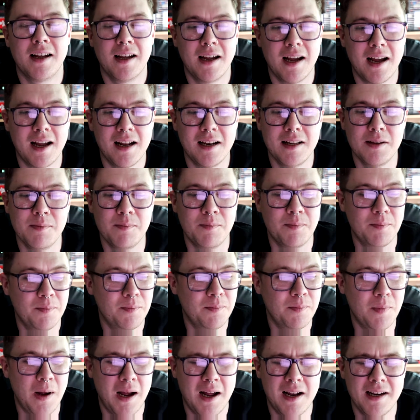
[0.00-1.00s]

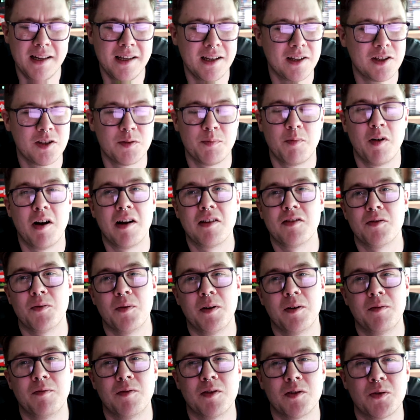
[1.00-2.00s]
AliExpress or
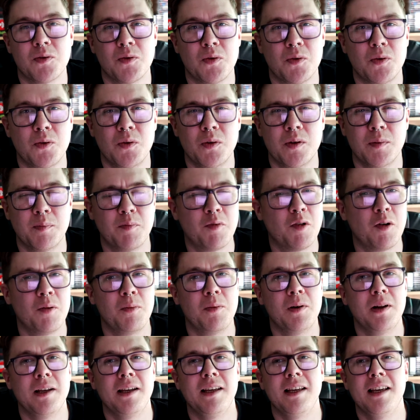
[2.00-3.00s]
whatever it's called, and
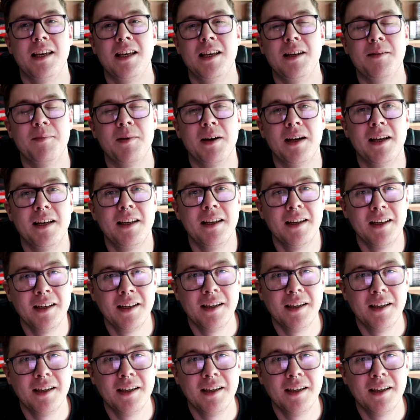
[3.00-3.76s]
probably eBay,